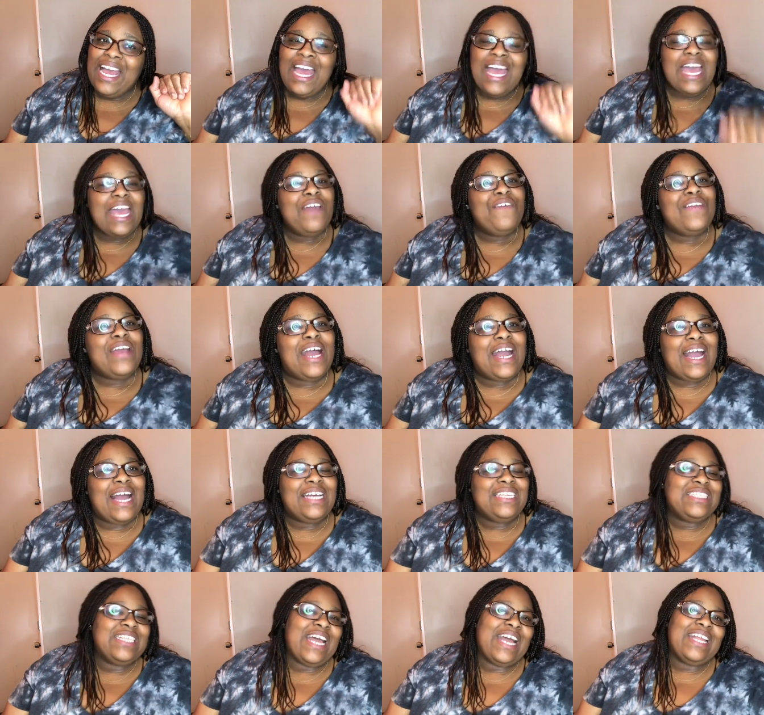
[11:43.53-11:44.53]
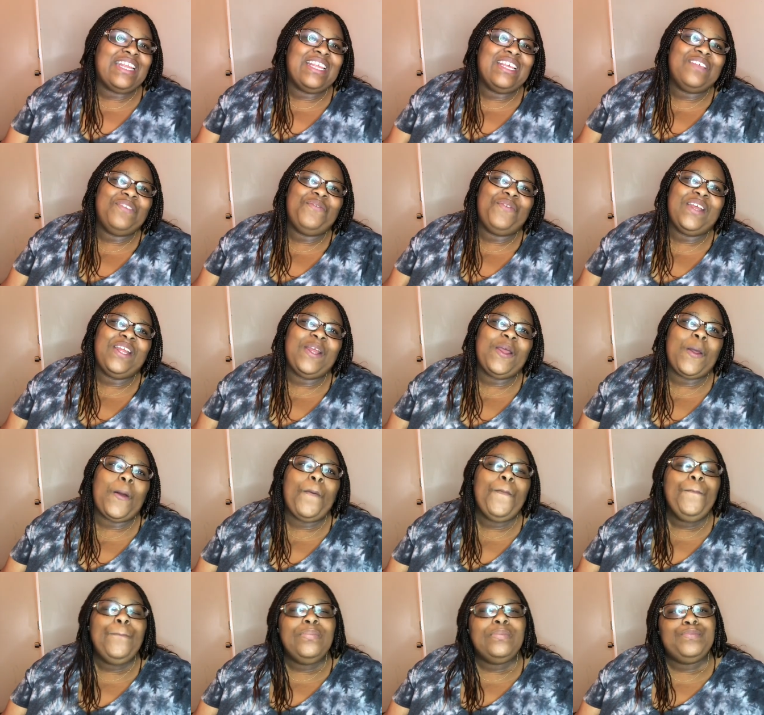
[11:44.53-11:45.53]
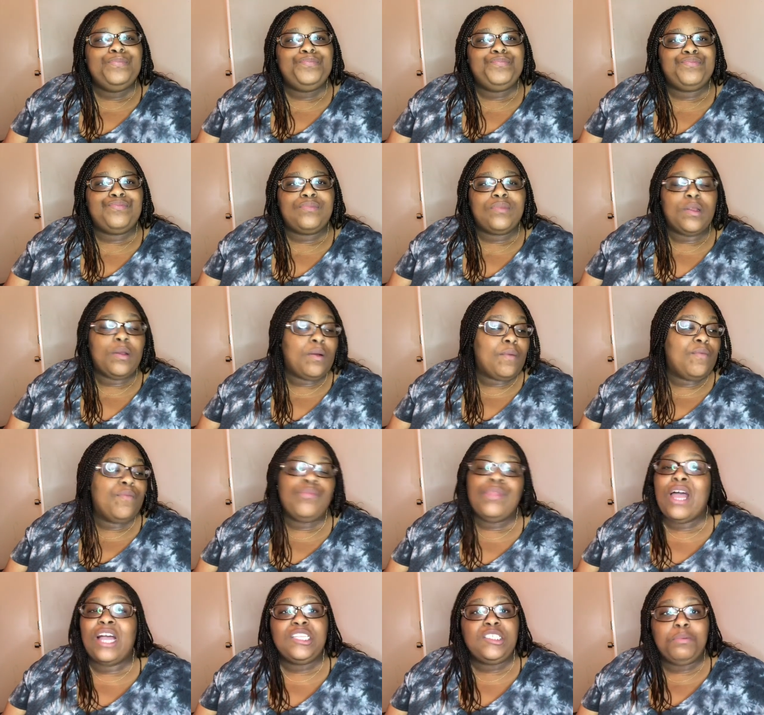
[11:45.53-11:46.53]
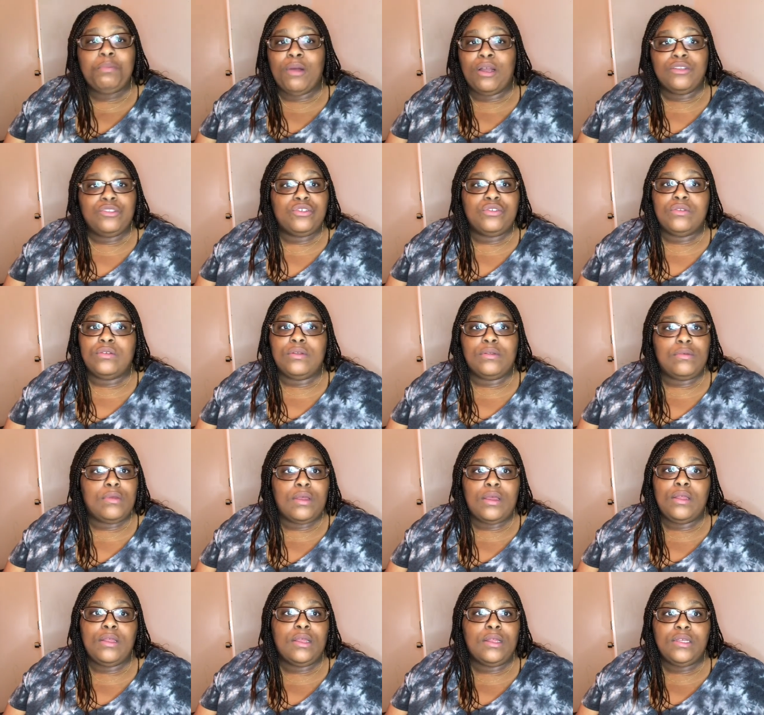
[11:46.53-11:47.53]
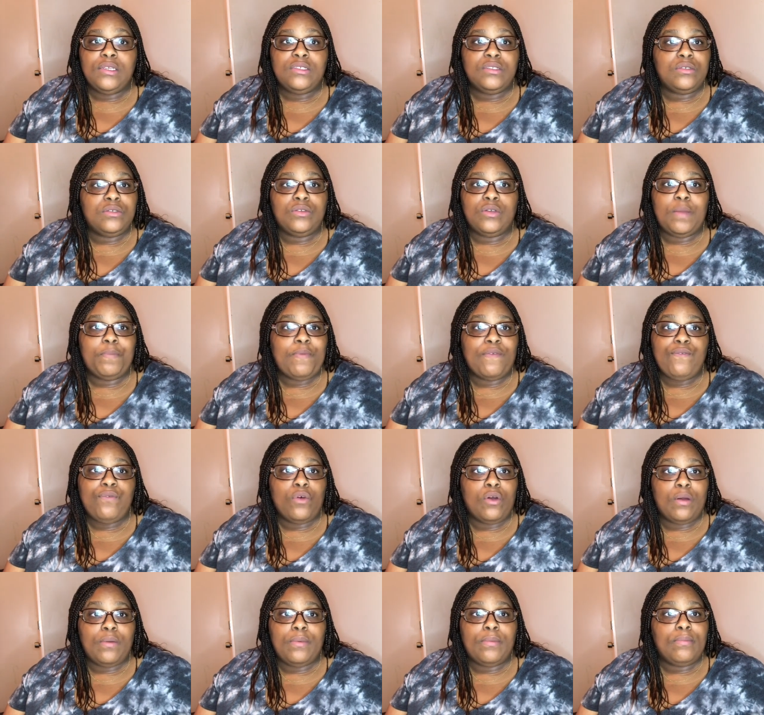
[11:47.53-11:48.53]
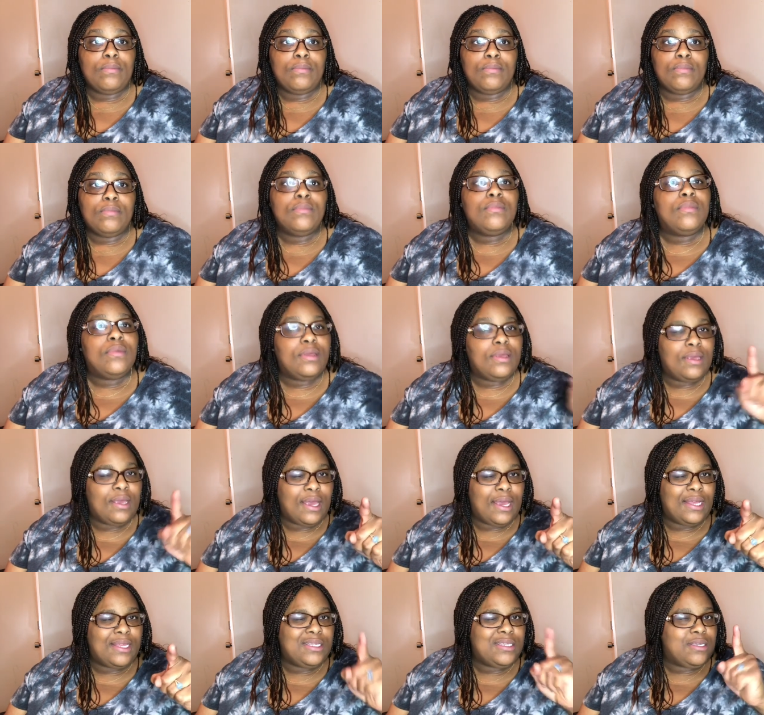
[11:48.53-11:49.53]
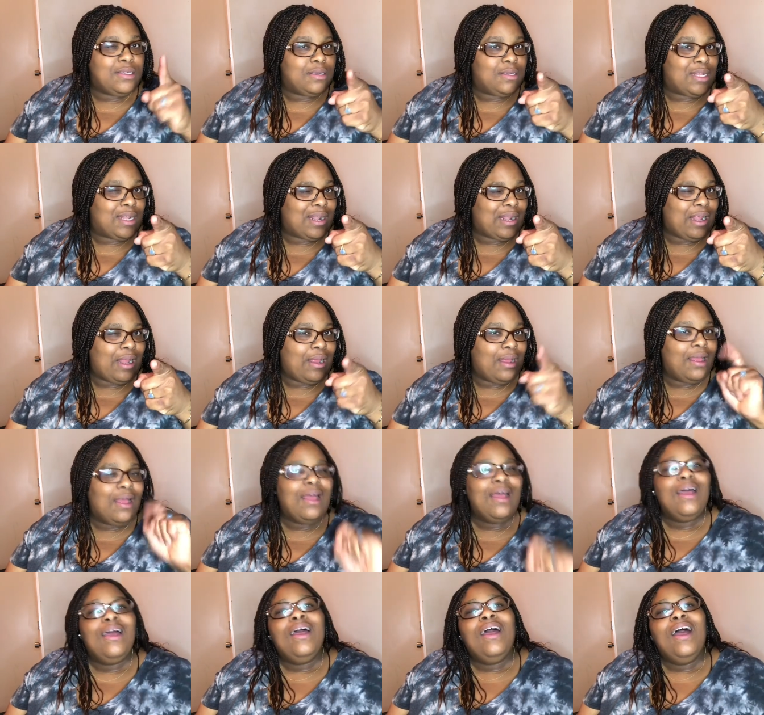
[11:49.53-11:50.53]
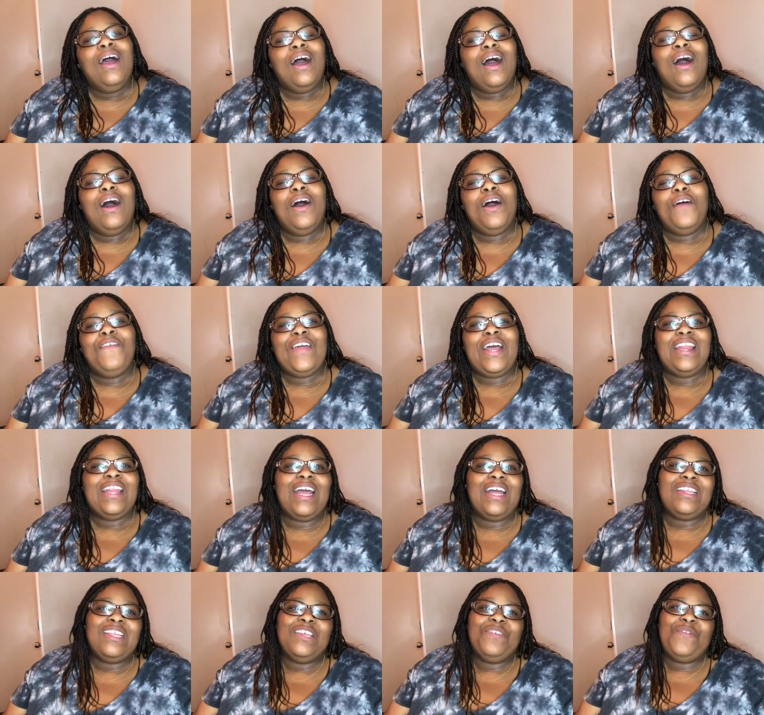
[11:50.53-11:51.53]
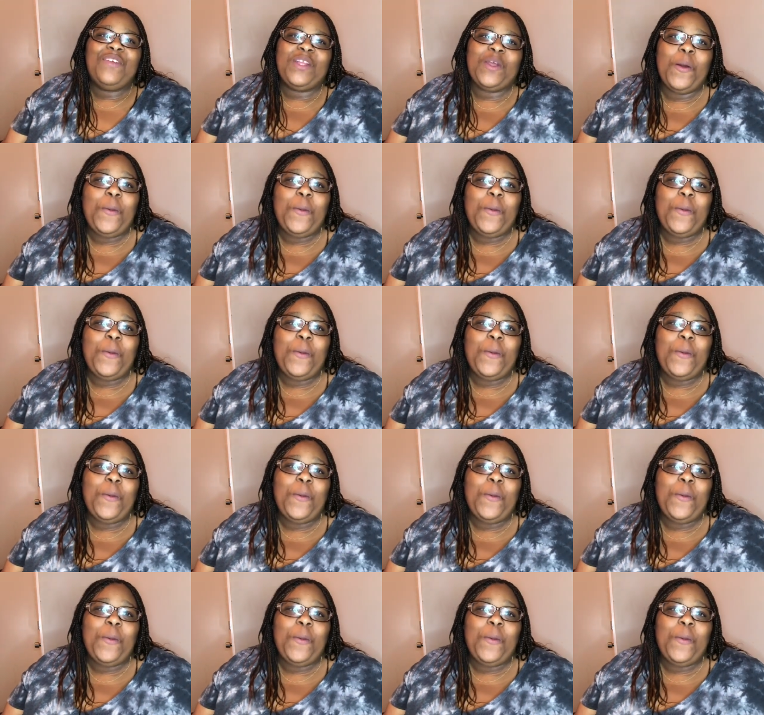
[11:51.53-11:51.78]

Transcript: If y'all guys like this video, not sponsored in any shape or form yet. Well, if y'all like this video,